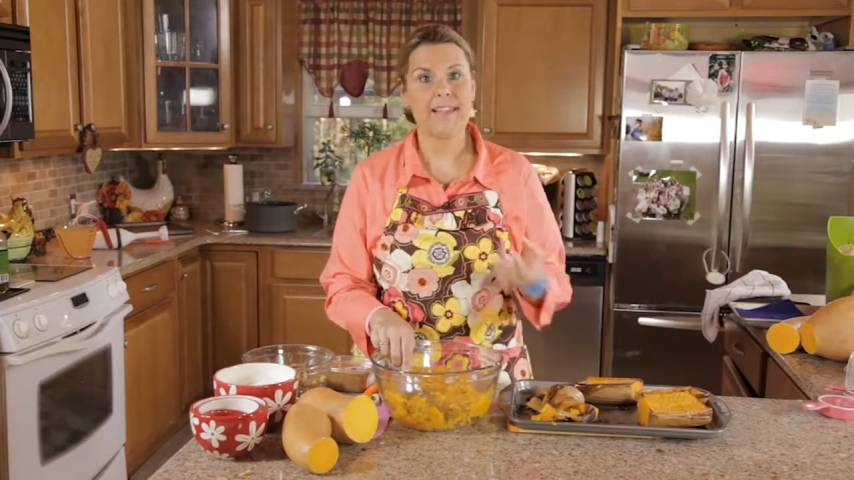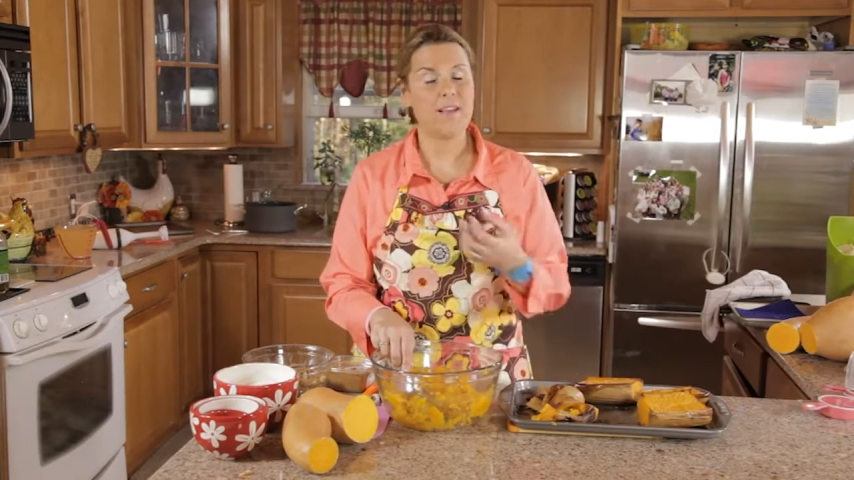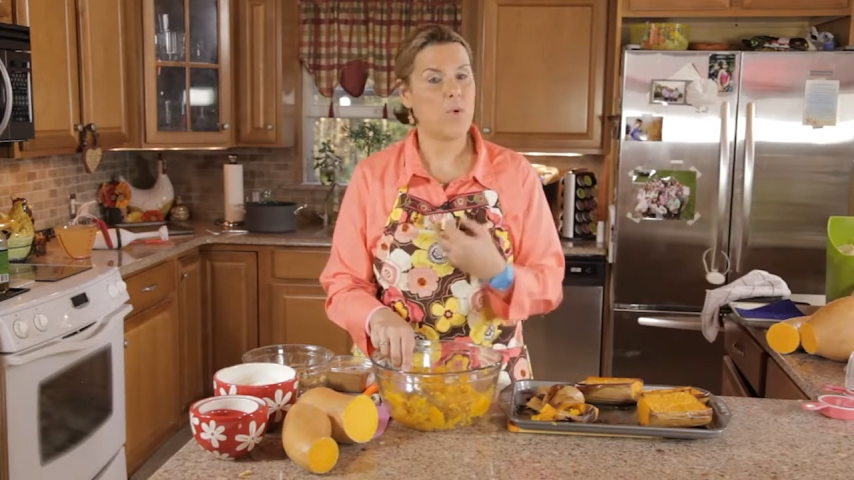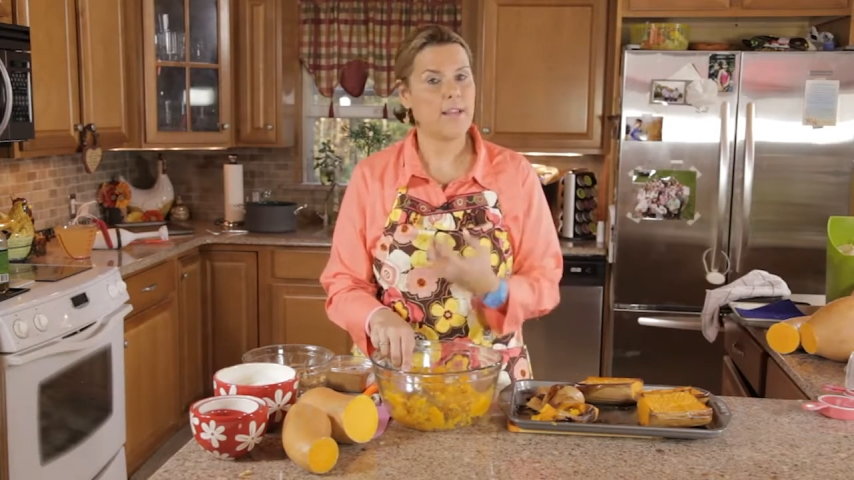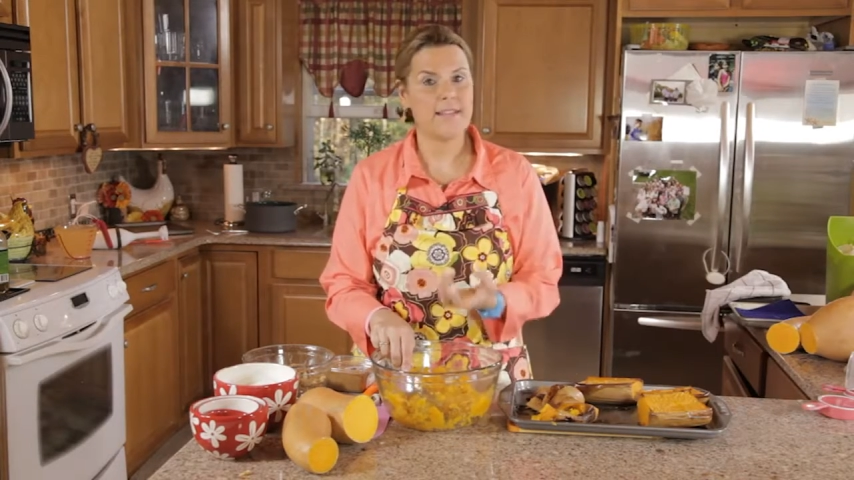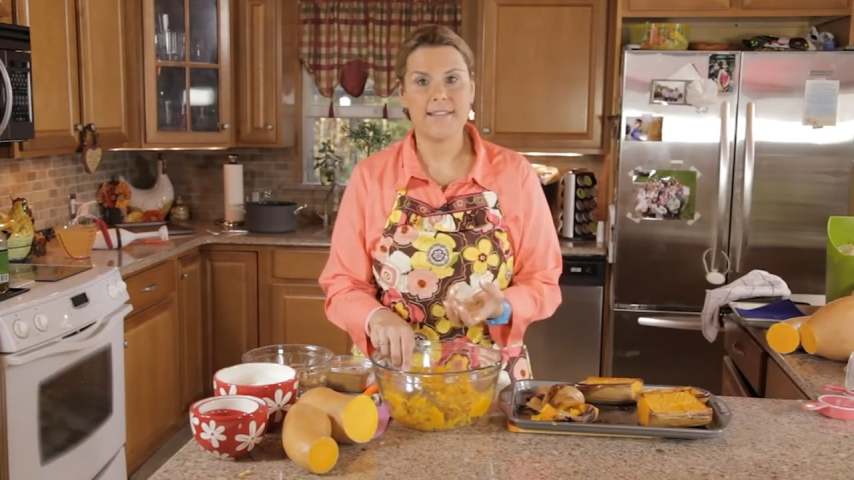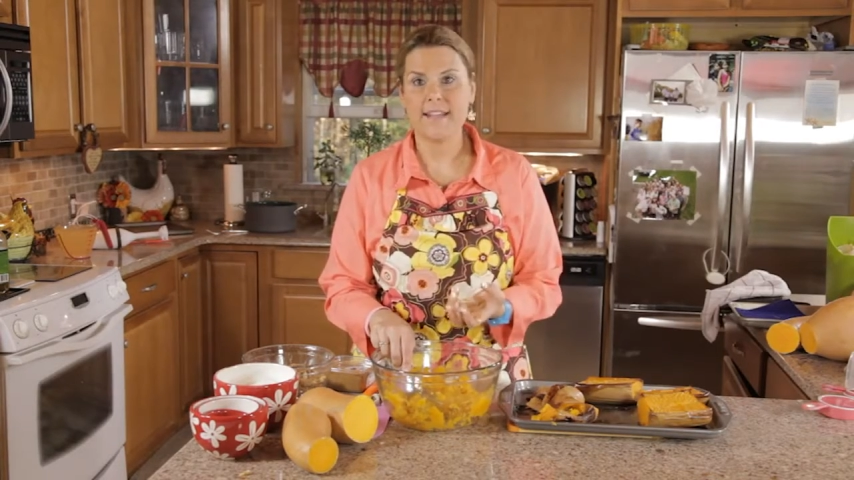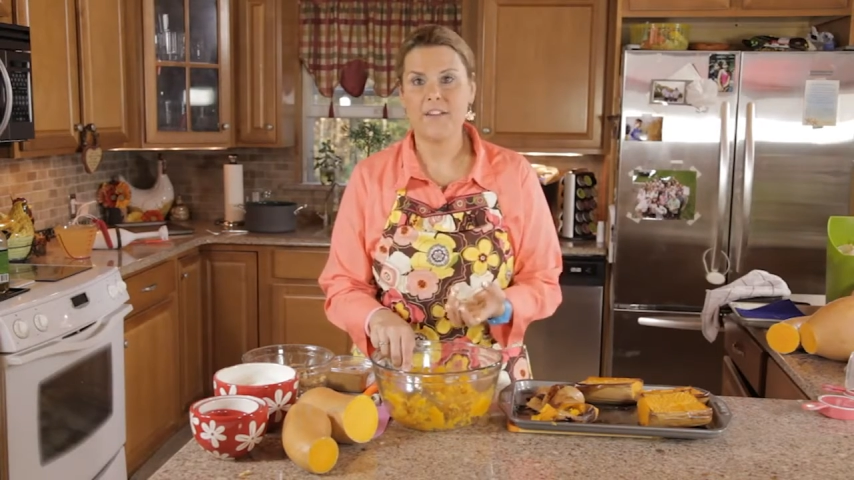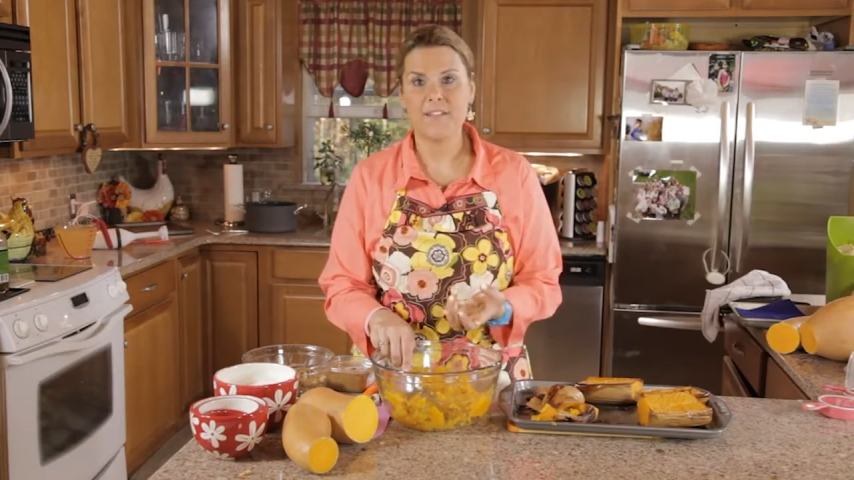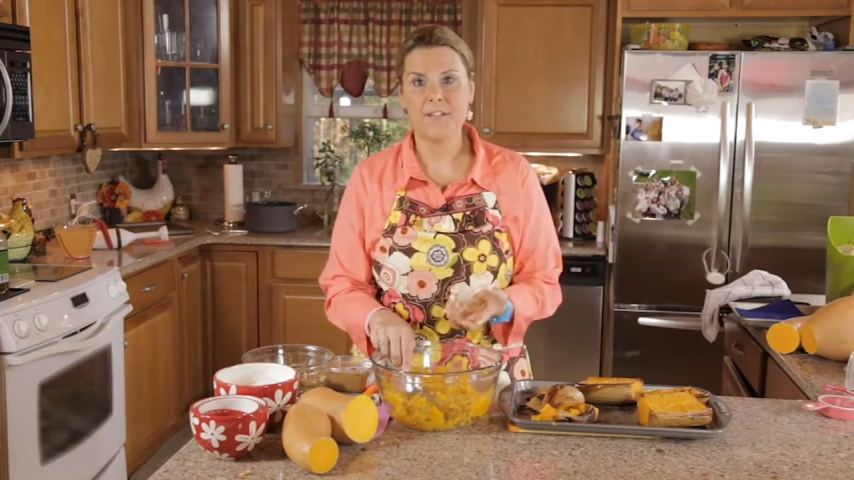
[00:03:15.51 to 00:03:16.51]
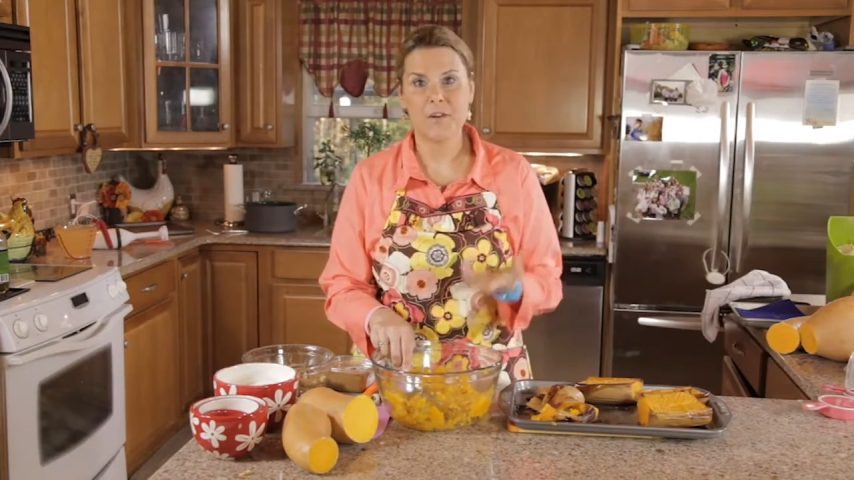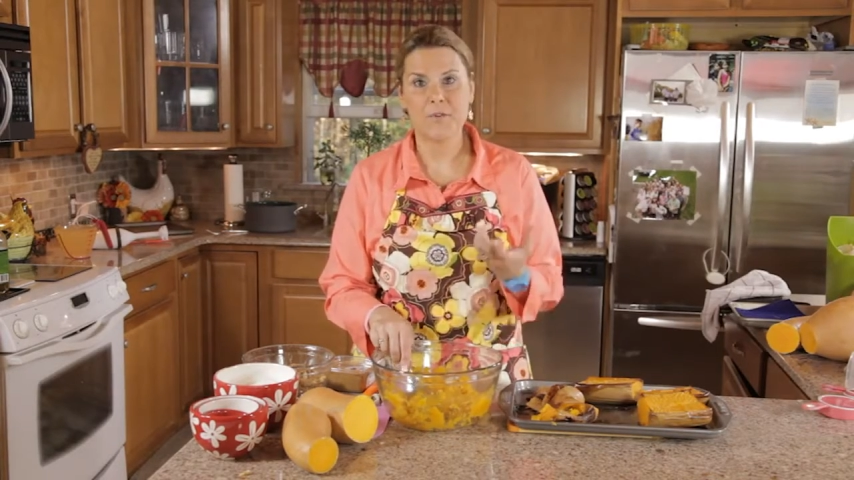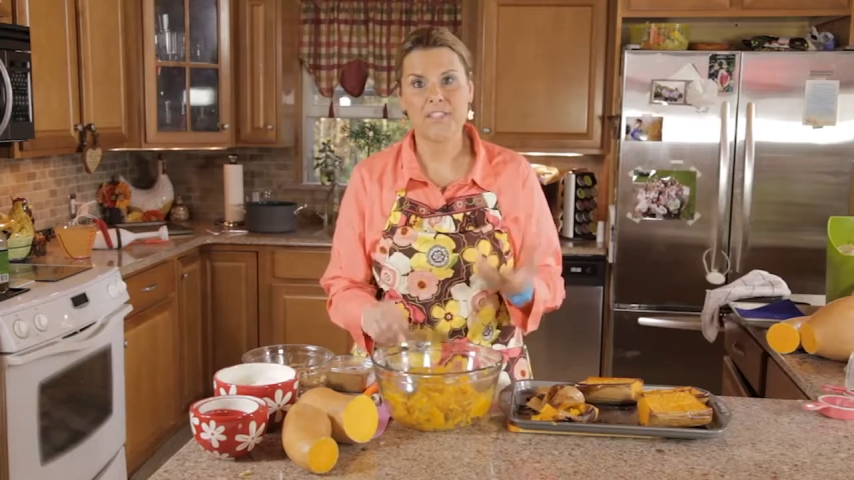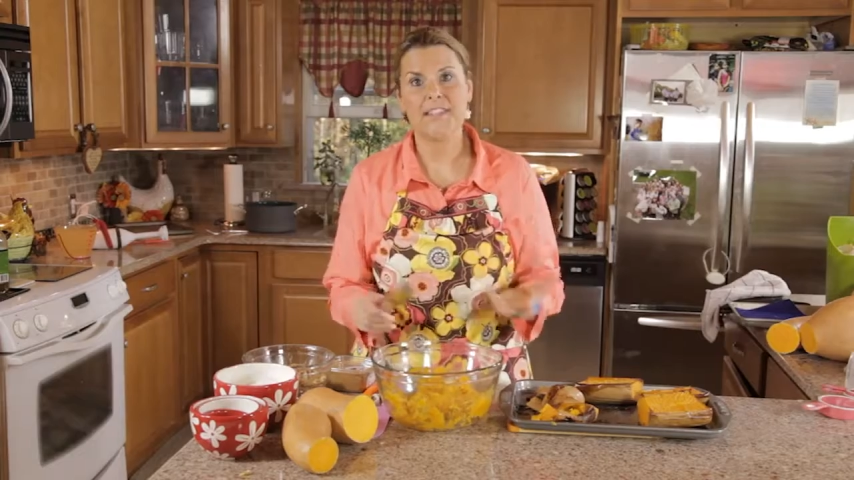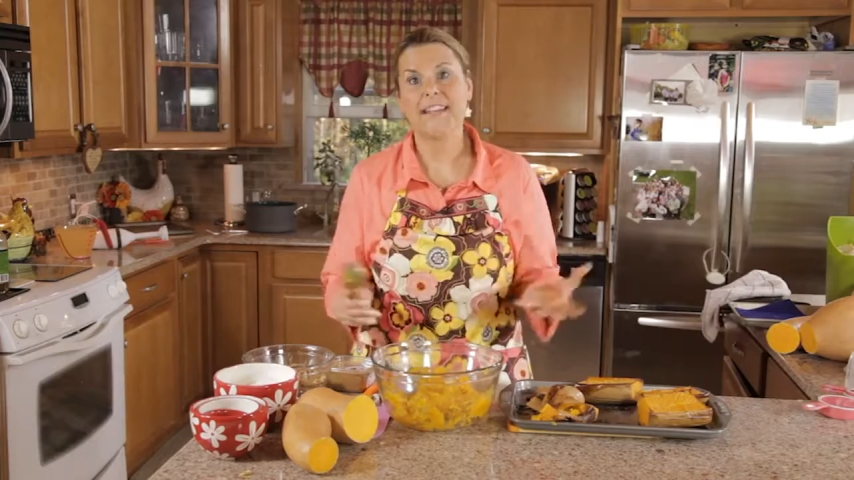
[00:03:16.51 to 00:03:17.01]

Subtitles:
It went into the oven and roasted,